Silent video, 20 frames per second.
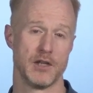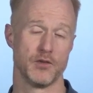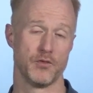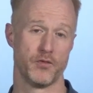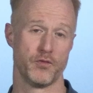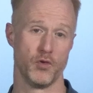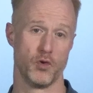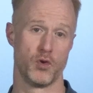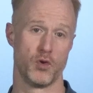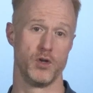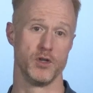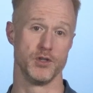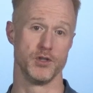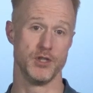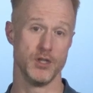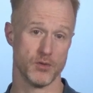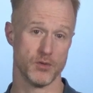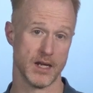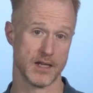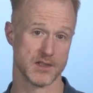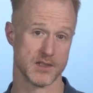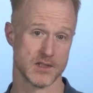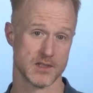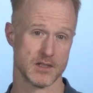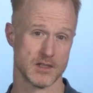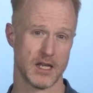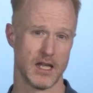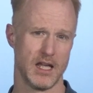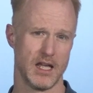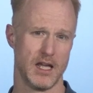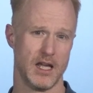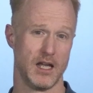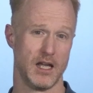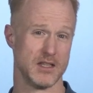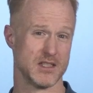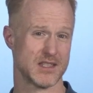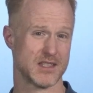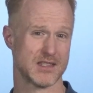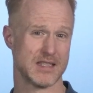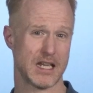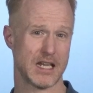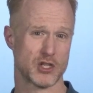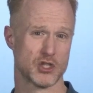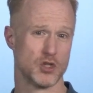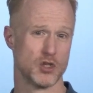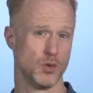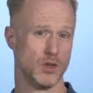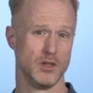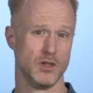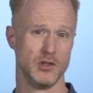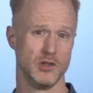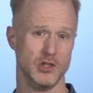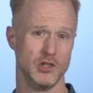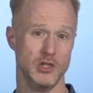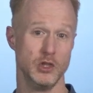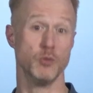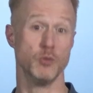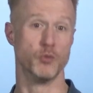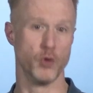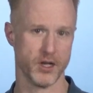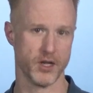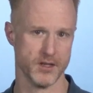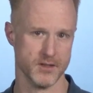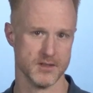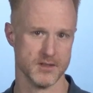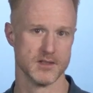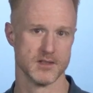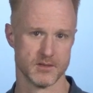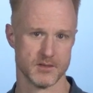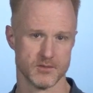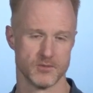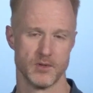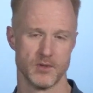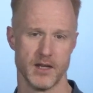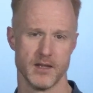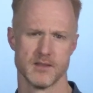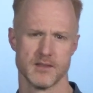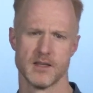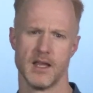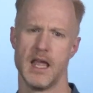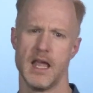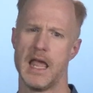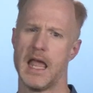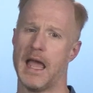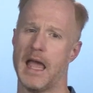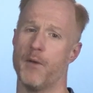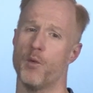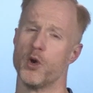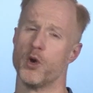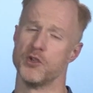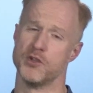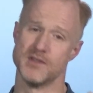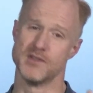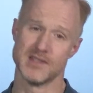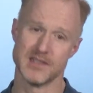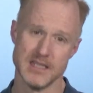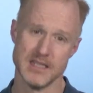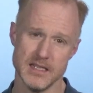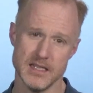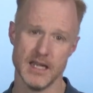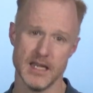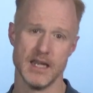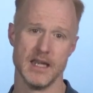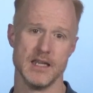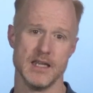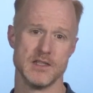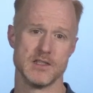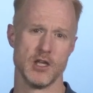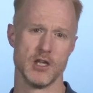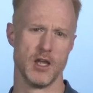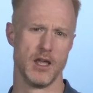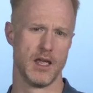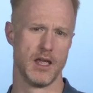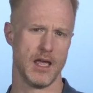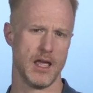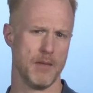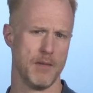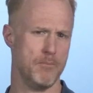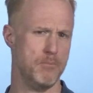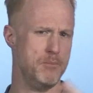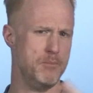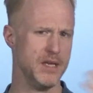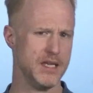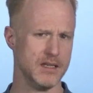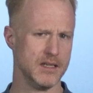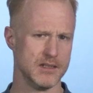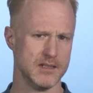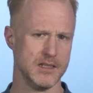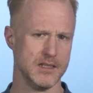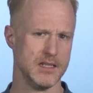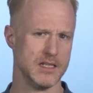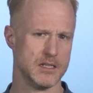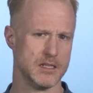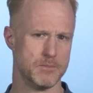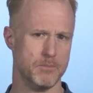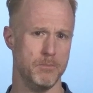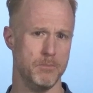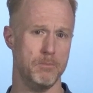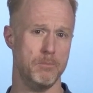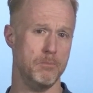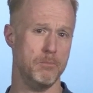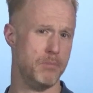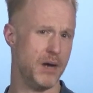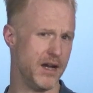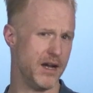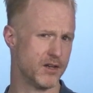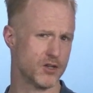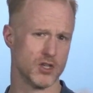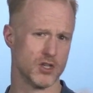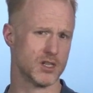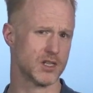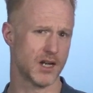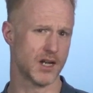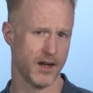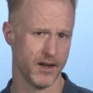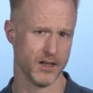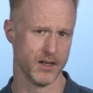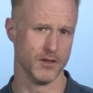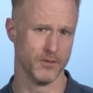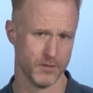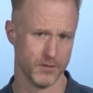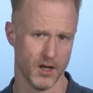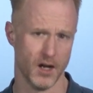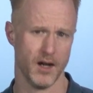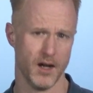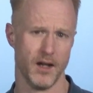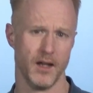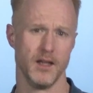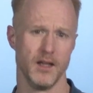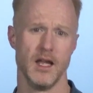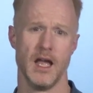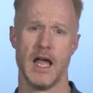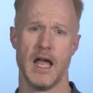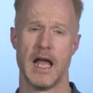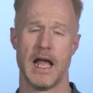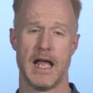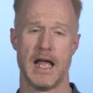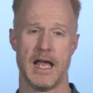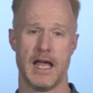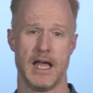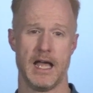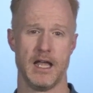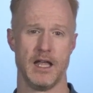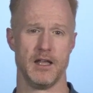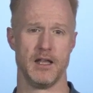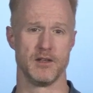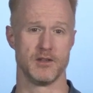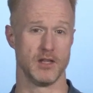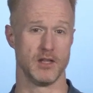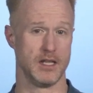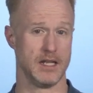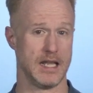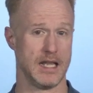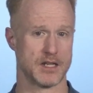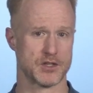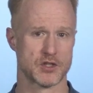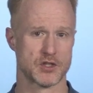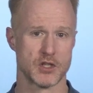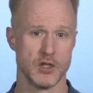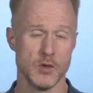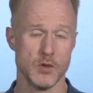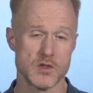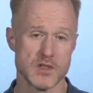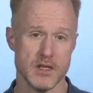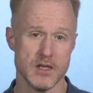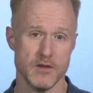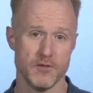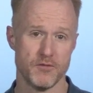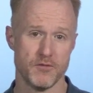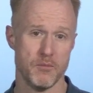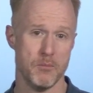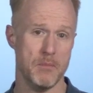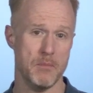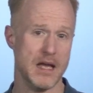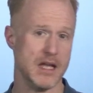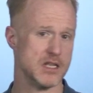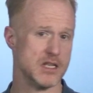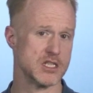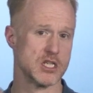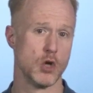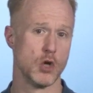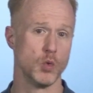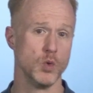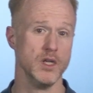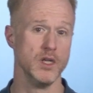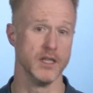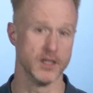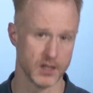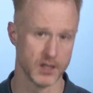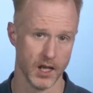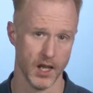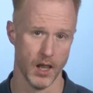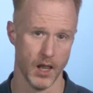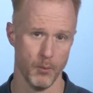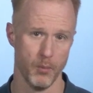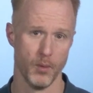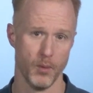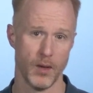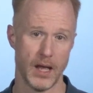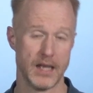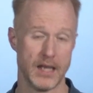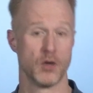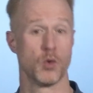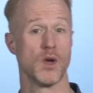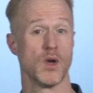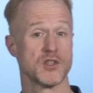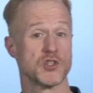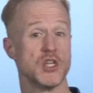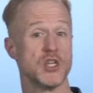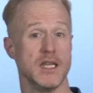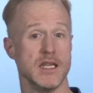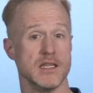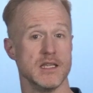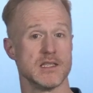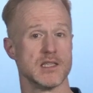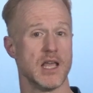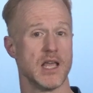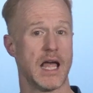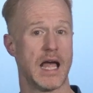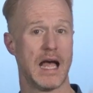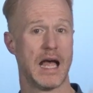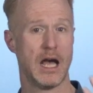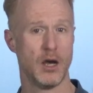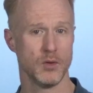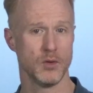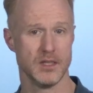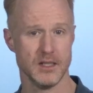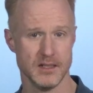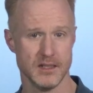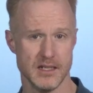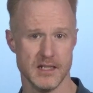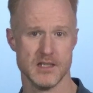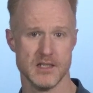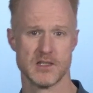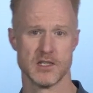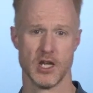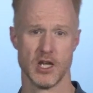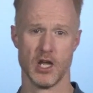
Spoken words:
for Durex, a sexual lubricant, right? And what you see is a bearded biker kind of guy at an exclusive men's-only club. And the question is, how did this